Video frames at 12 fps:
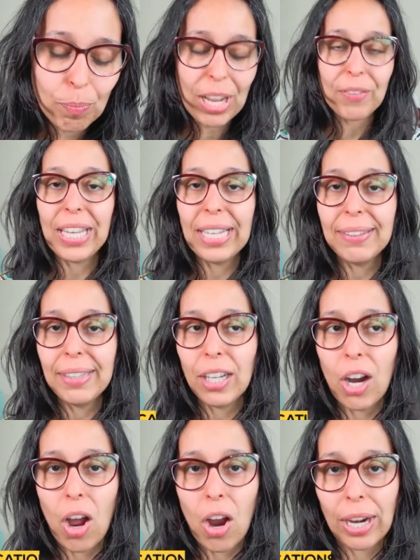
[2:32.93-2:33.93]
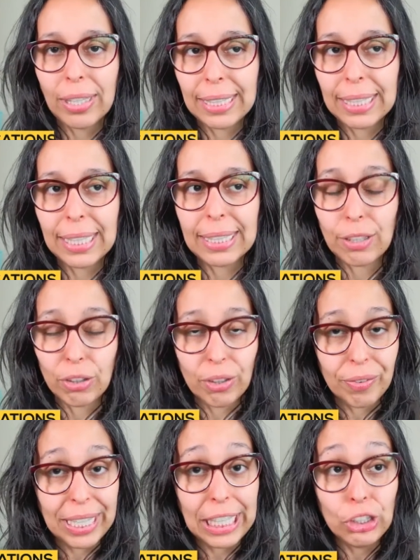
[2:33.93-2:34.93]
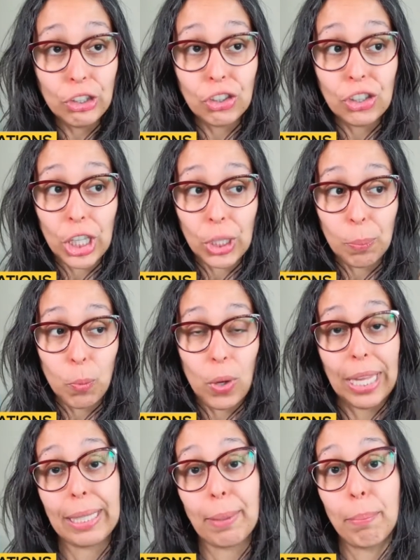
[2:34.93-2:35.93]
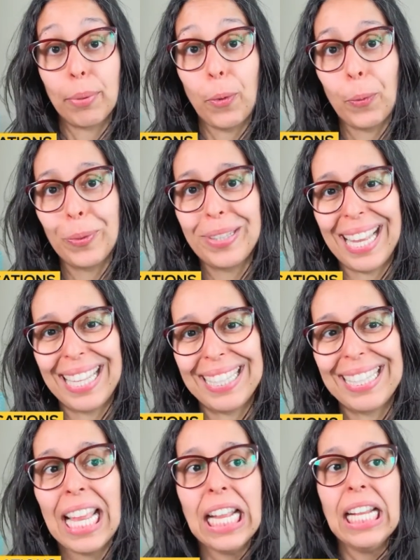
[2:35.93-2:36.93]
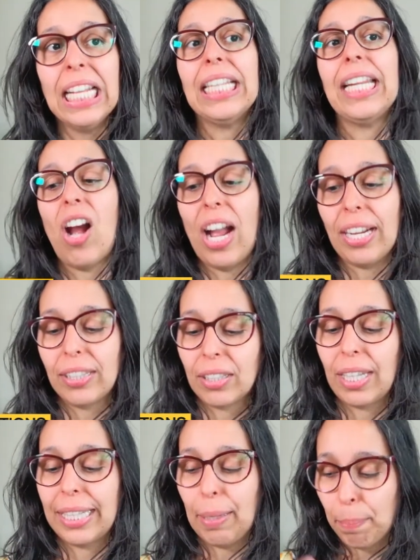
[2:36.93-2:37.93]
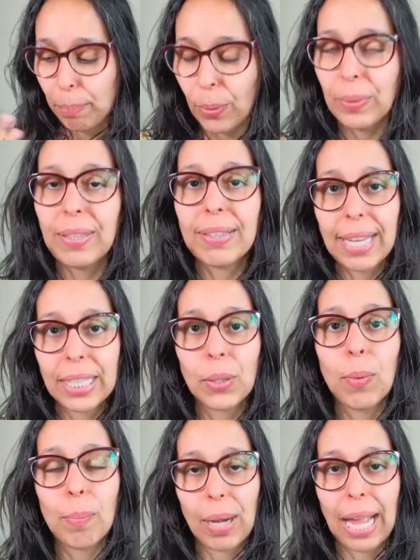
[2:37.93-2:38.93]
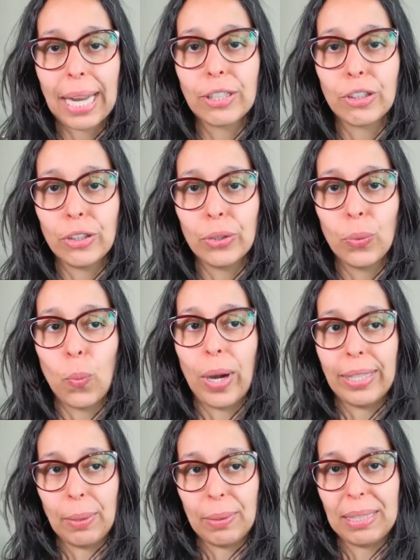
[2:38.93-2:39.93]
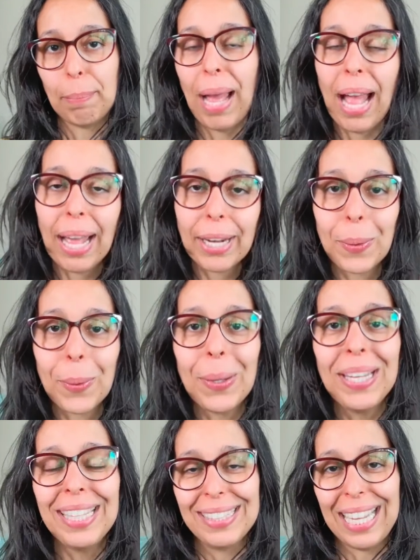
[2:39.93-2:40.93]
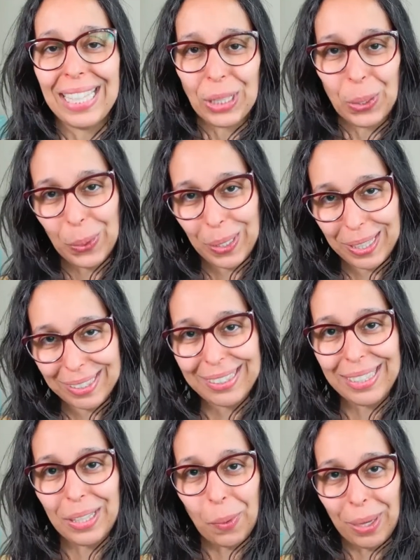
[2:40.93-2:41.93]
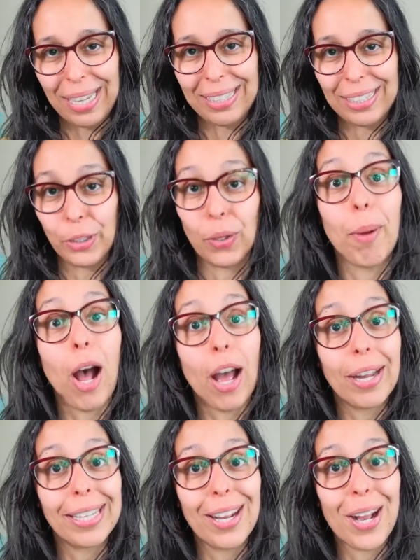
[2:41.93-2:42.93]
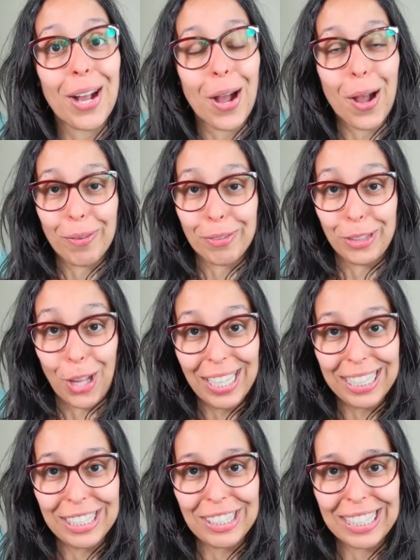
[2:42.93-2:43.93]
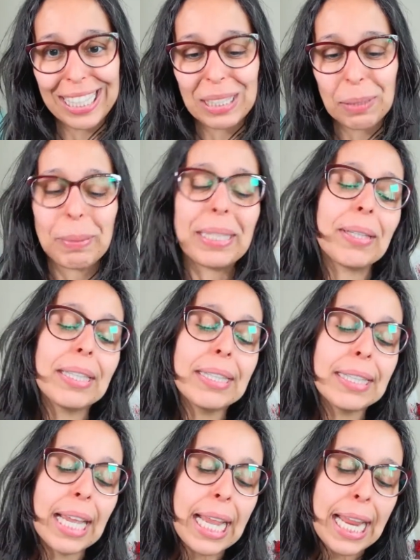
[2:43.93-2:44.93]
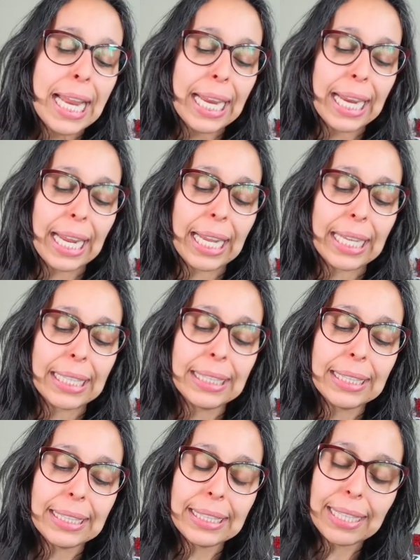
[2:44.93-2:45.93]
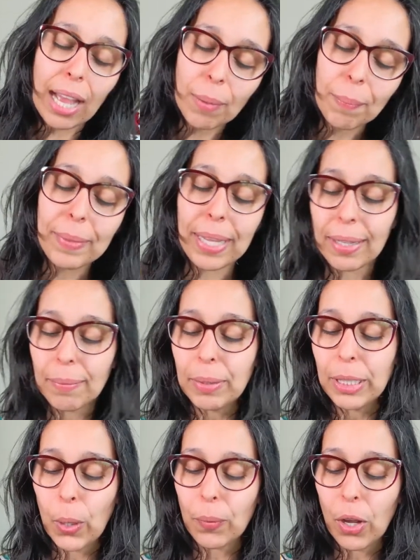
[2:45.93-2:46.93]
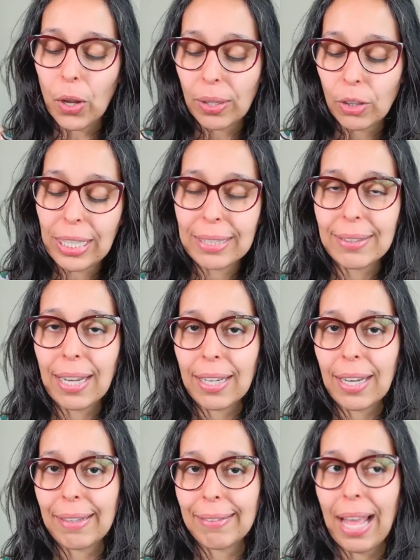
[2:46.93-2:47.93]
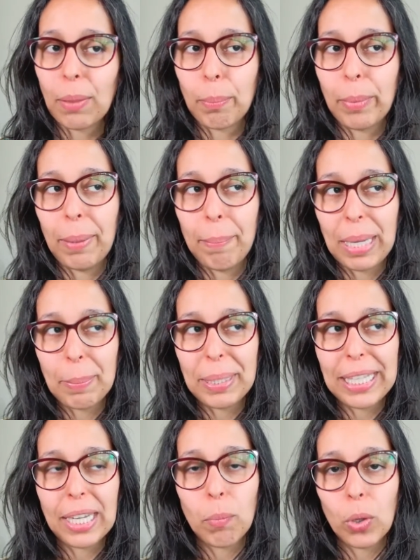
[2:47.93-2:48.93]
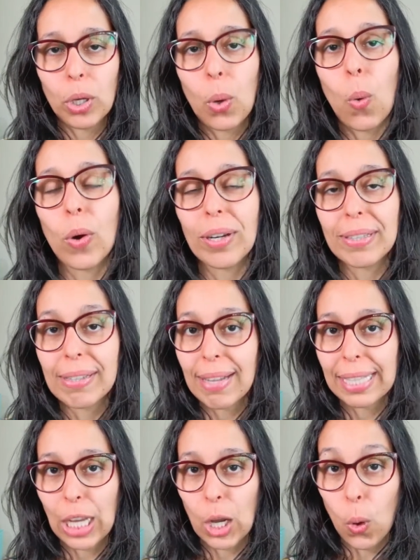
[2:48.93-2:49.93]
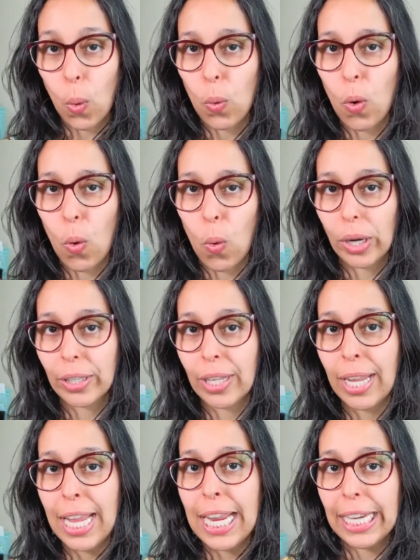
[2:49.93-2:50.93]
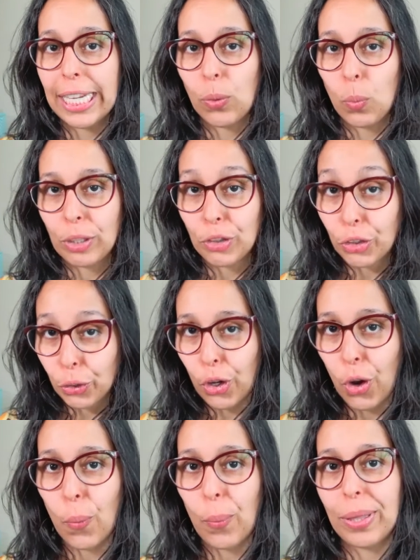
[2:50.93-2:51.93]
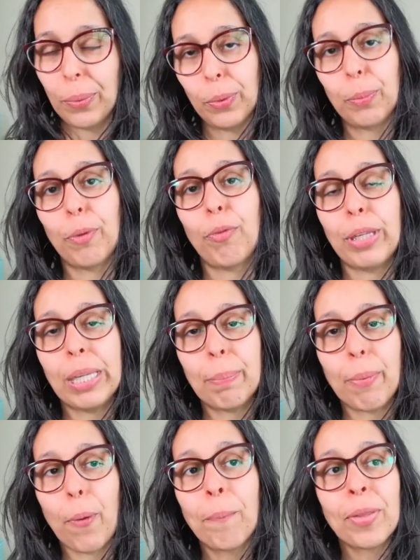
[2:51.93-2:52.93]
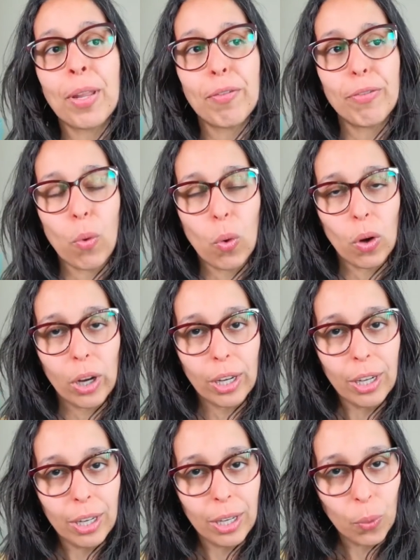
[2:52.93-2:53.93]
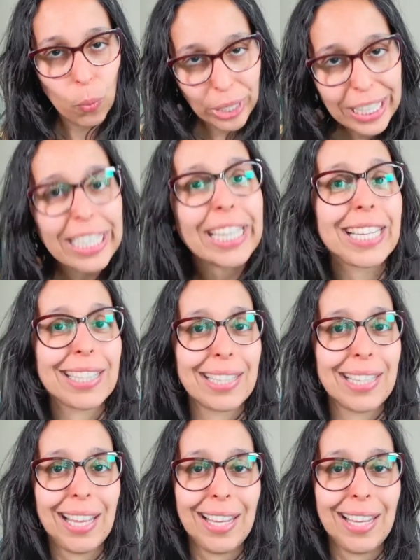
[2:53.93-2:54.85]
then there are the uh, certifications that are more like a process. They are either like a process that you apply to where there's a panel that looks, you know, at, at, your body of knowledge and experience. And some that, you know, not, not exactly like that, but maybe they are more courses like a cohort in which you go with a group of people for weeks